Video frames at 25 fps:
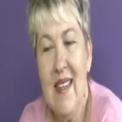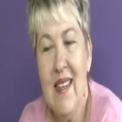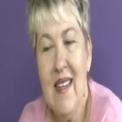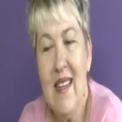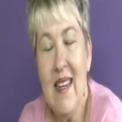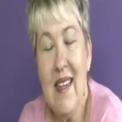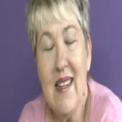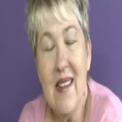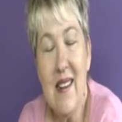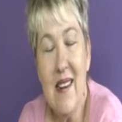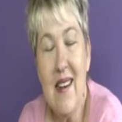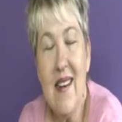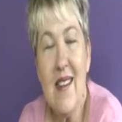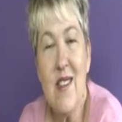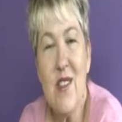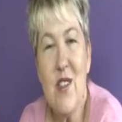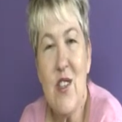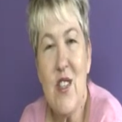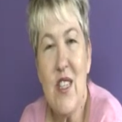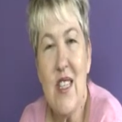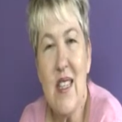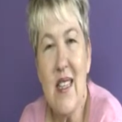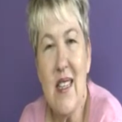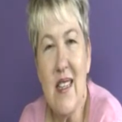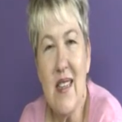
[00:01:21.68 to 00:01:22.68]
And
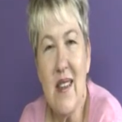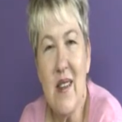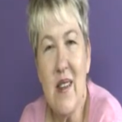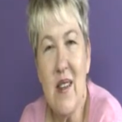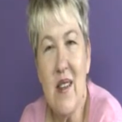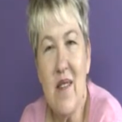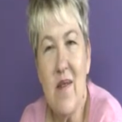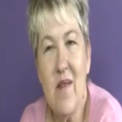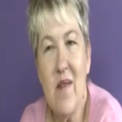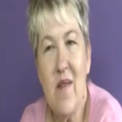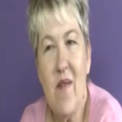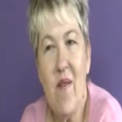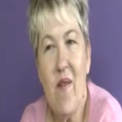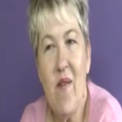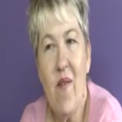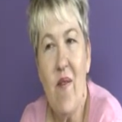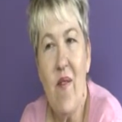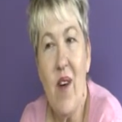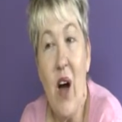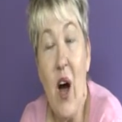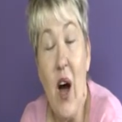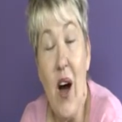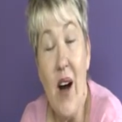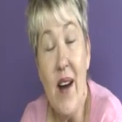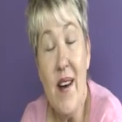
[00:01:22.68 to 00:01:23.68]
last year,
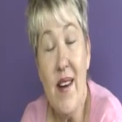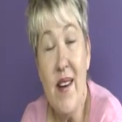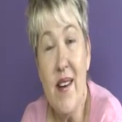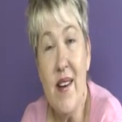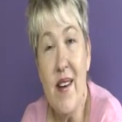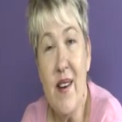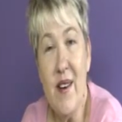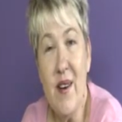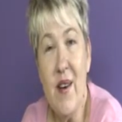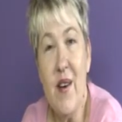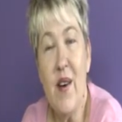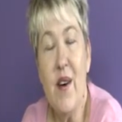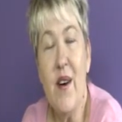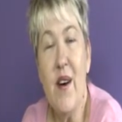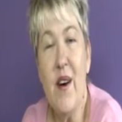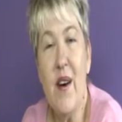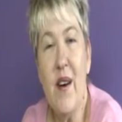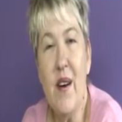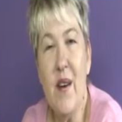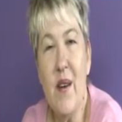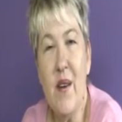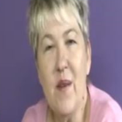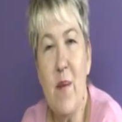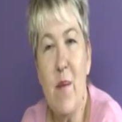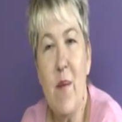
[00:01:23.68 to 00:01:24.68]
I didn't
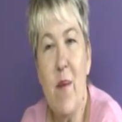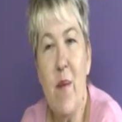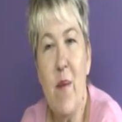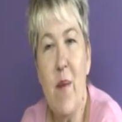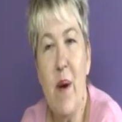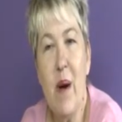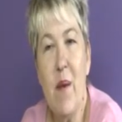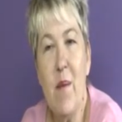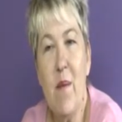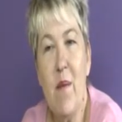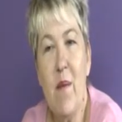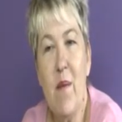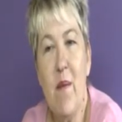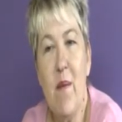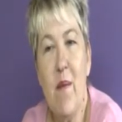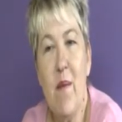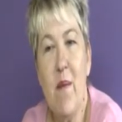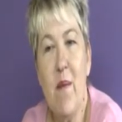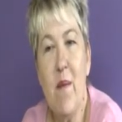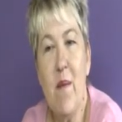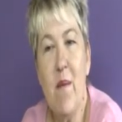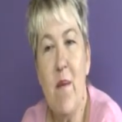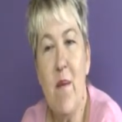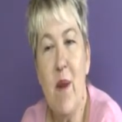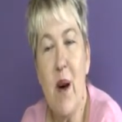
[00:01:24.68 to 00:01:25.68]
know, but
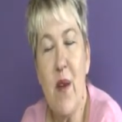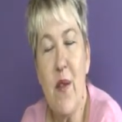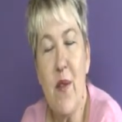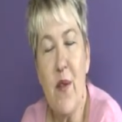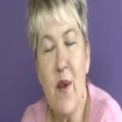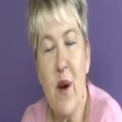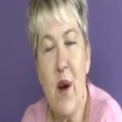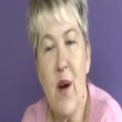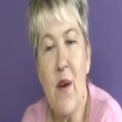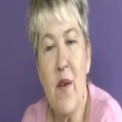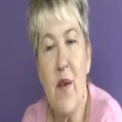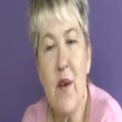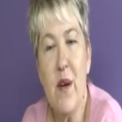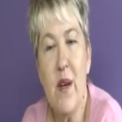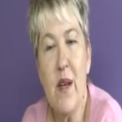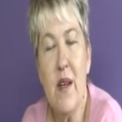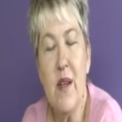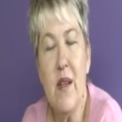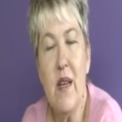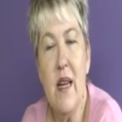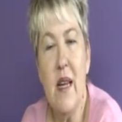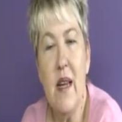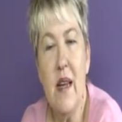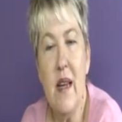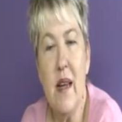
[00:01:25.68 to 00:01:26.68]
my
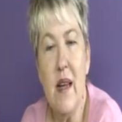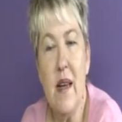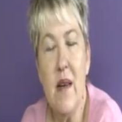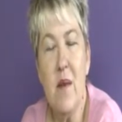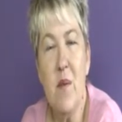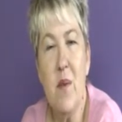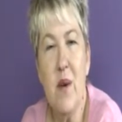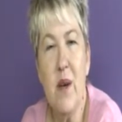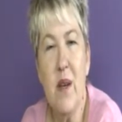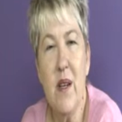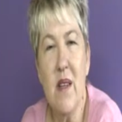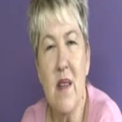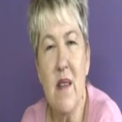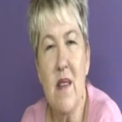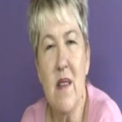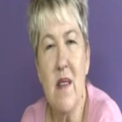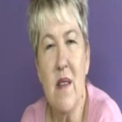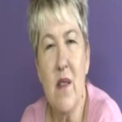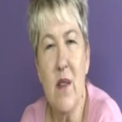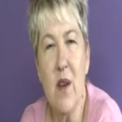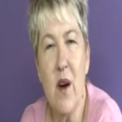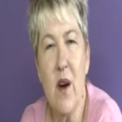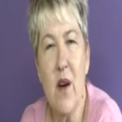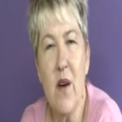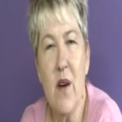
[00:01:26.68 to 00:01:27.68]
thyroid antibodies
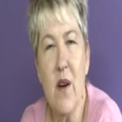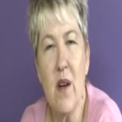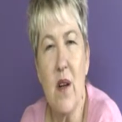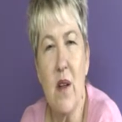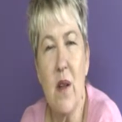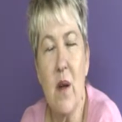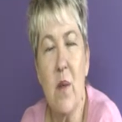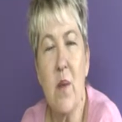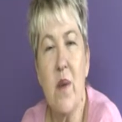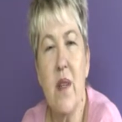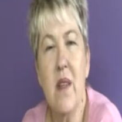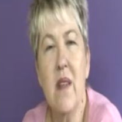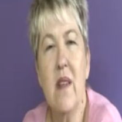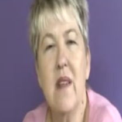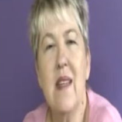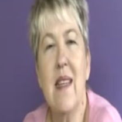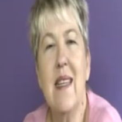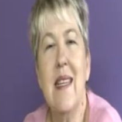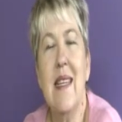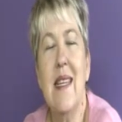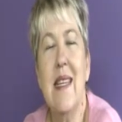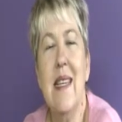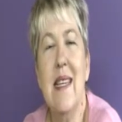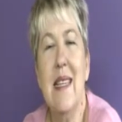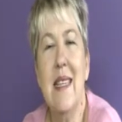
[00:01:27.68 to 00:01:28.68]
and thyroglobulin
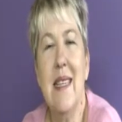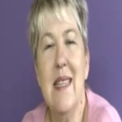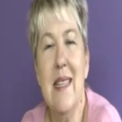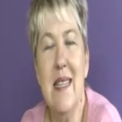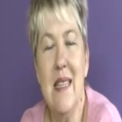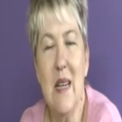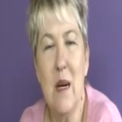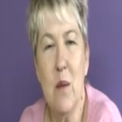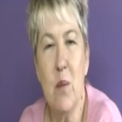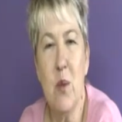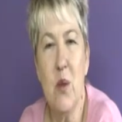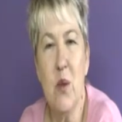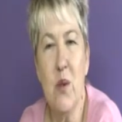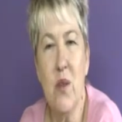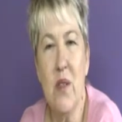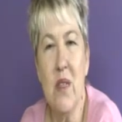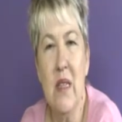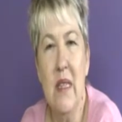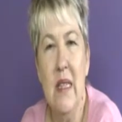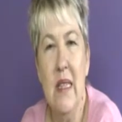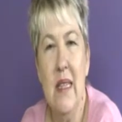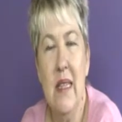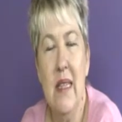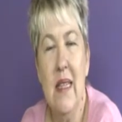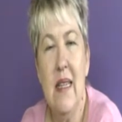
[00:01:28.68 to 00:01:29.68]
had nearly doubled,
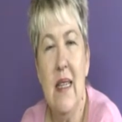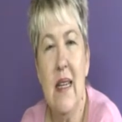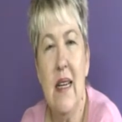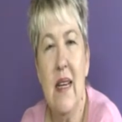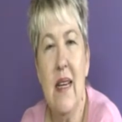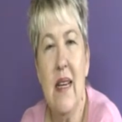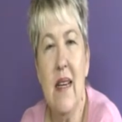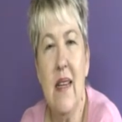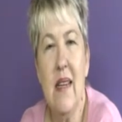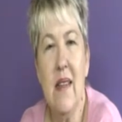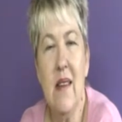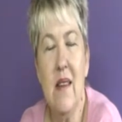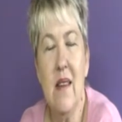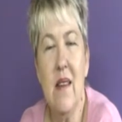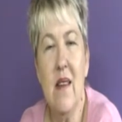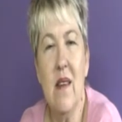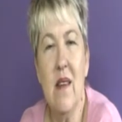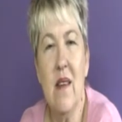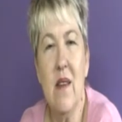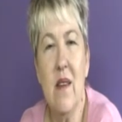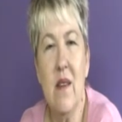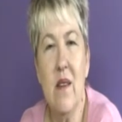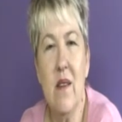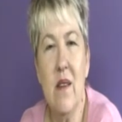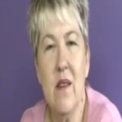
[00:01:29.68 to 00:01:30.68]
and
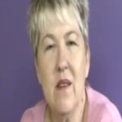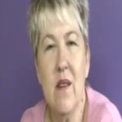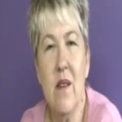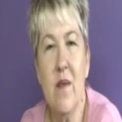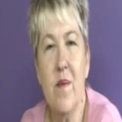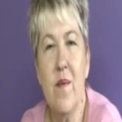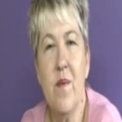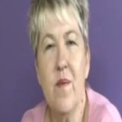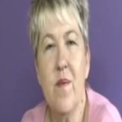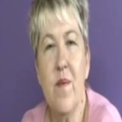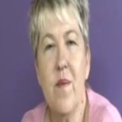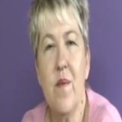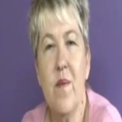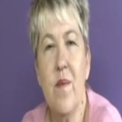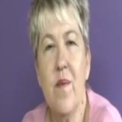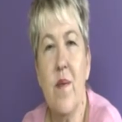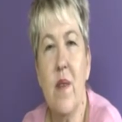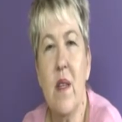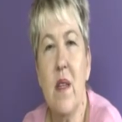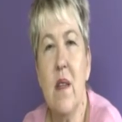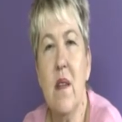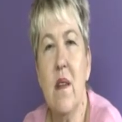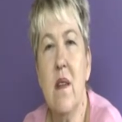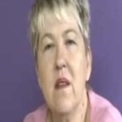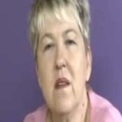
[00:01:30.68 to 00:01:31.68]
the
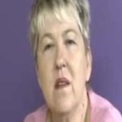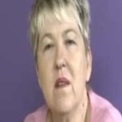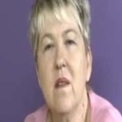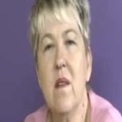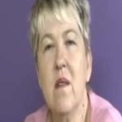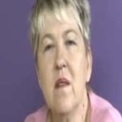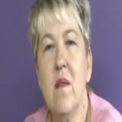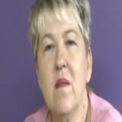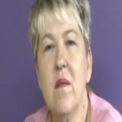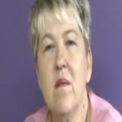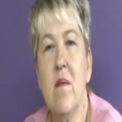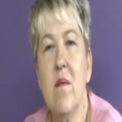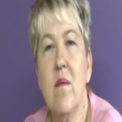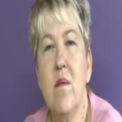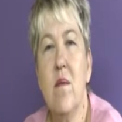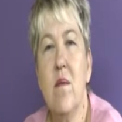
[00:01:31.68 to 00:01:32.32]
little